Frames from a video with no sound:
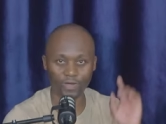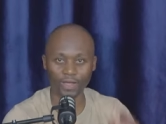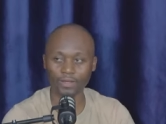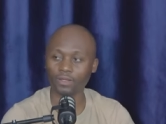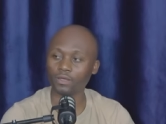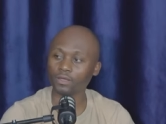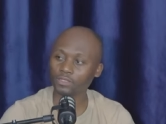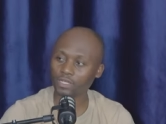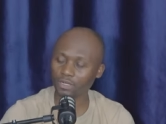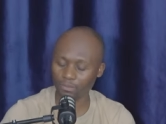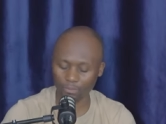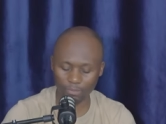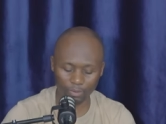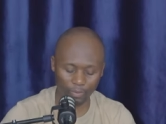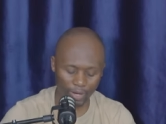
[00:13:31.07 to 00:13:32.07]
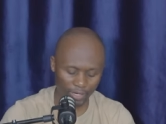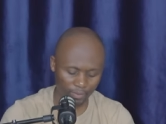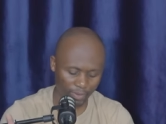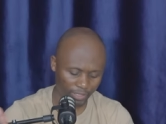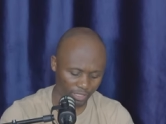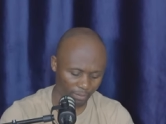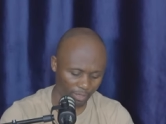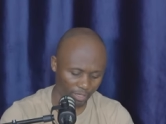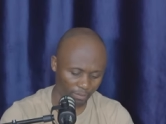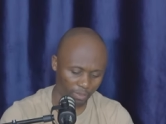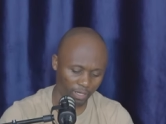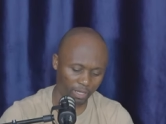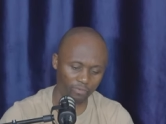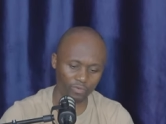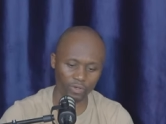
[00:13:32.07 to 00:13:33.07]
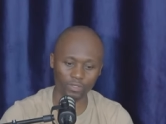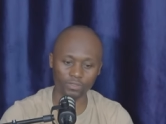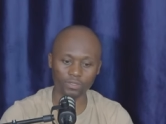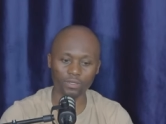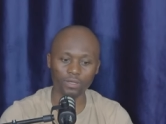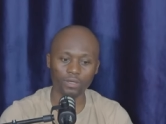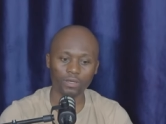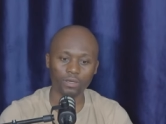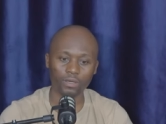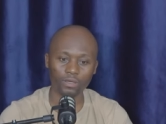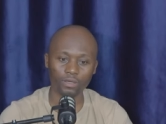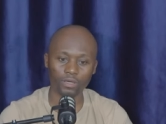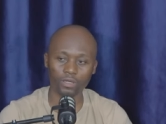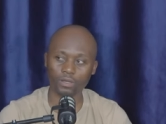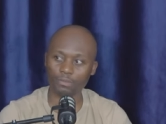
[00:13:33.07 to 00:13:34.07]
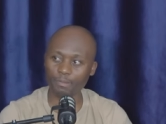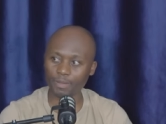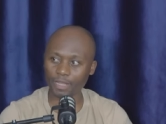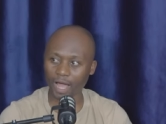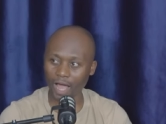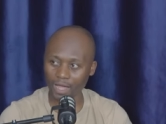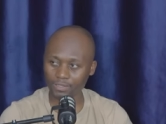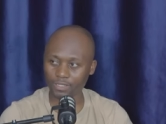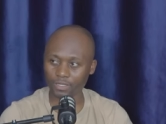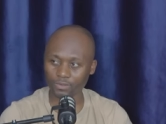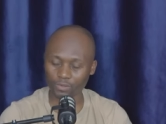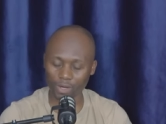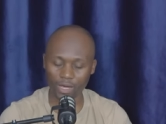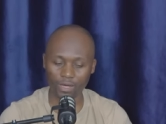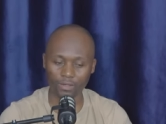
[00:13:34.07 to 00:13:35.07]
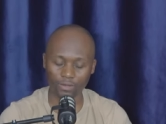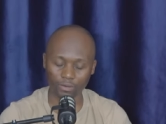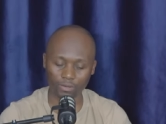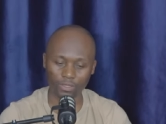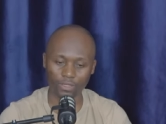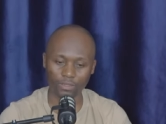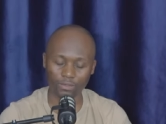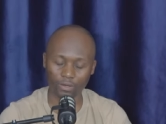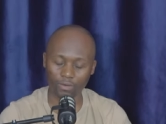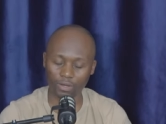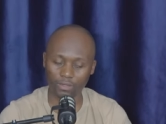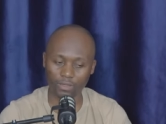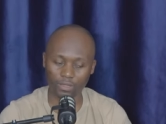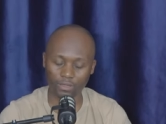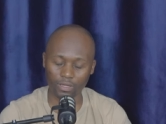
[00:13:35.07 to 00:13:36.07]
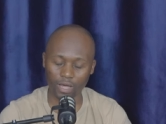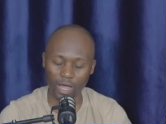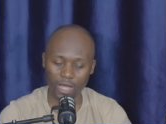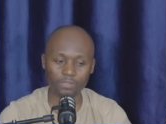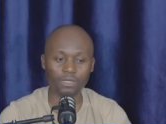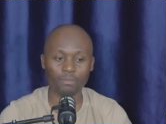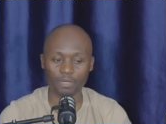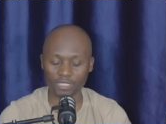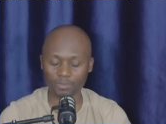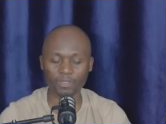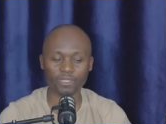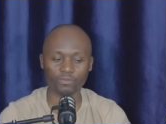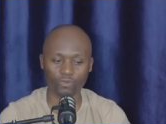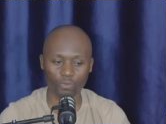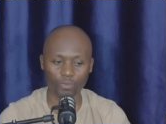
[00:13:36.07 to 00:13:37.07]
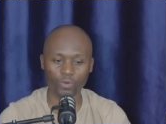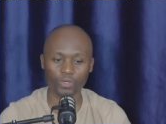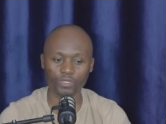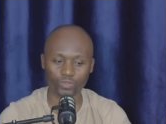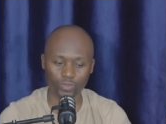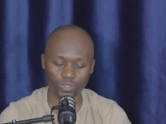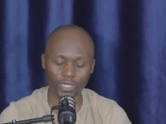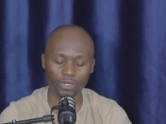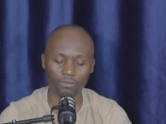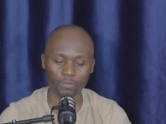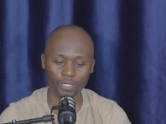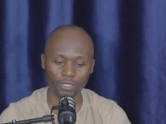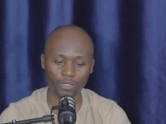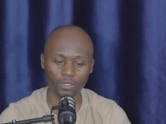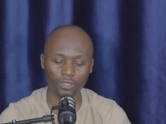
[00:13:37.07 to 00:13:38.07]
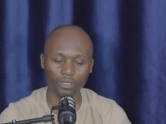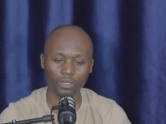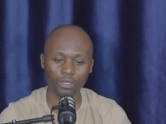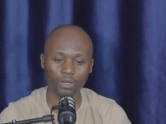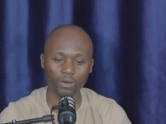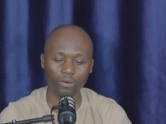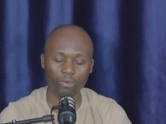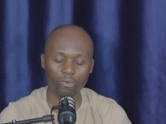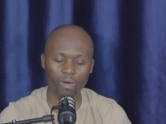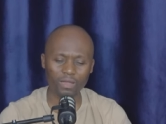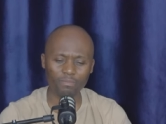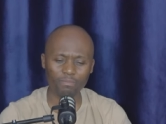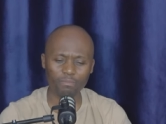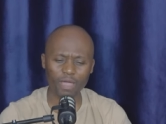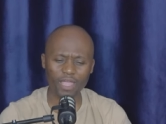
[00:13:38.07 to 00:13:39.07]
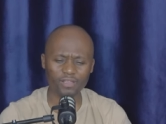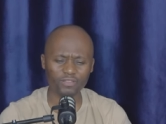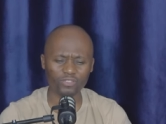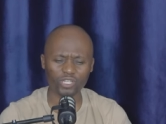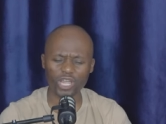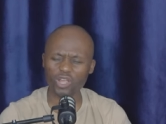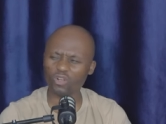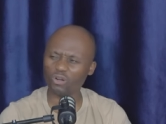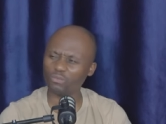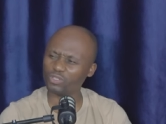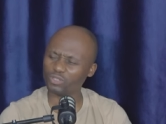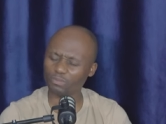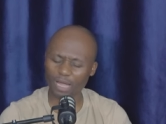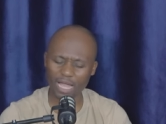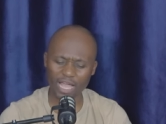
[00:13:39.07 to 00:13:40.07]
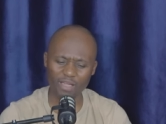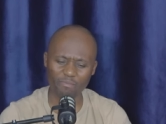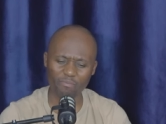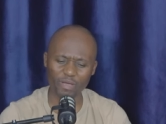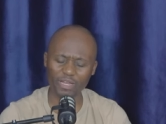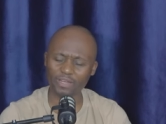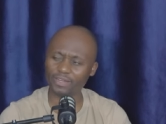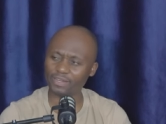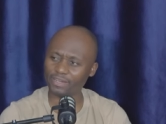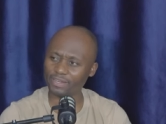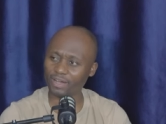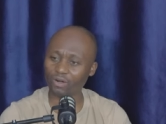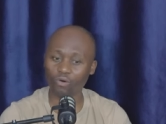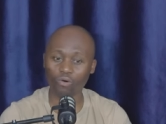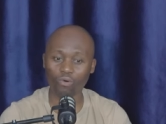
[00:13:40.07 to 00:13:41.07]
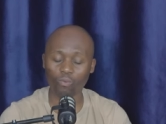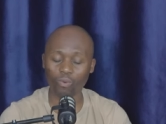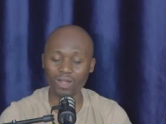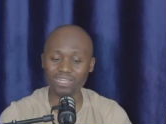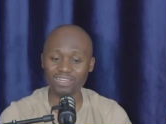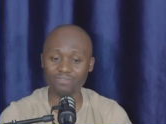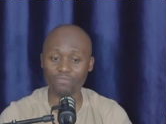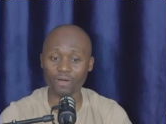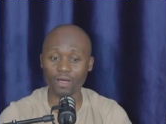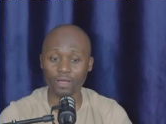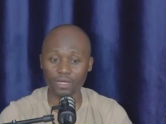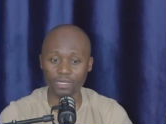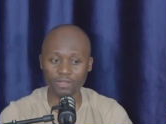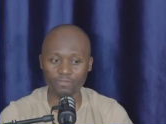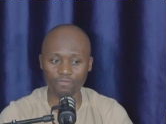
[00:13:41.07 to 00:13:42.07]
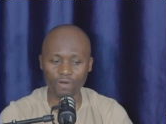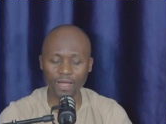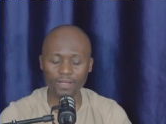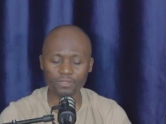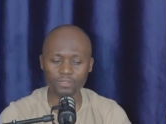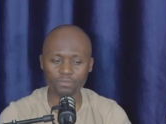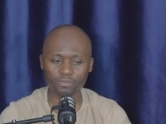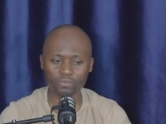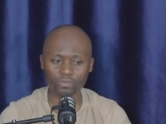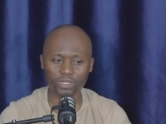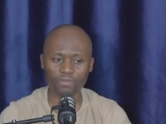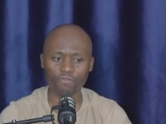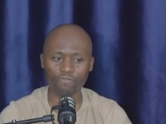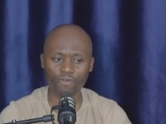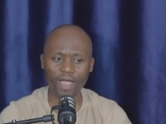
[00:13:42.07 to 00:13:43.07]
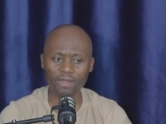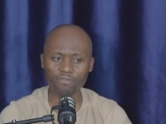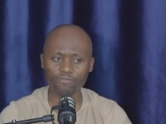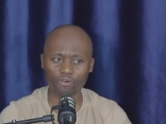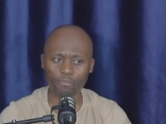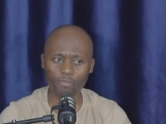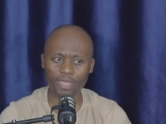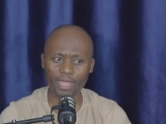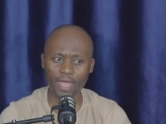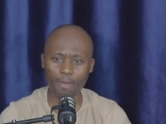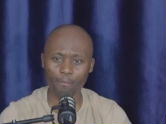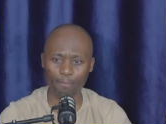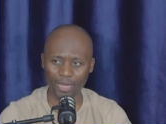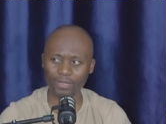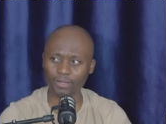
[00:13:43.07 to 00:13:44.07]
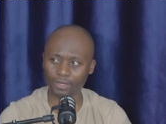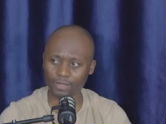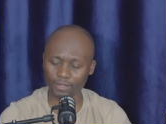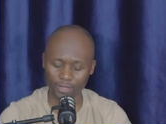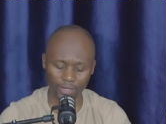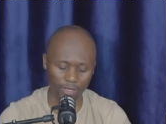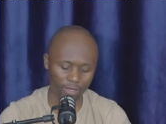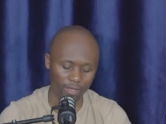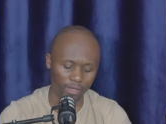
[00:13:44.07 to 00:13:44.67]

fine. wait, wait, Charmaine, I'm gonna give you this. Yeah, remember the answer that you are uh, look the, the the answer I'm expecting from you is to tell me what makes Jacob Zuma a bad leader, or what defi- defines define for me a bad leader?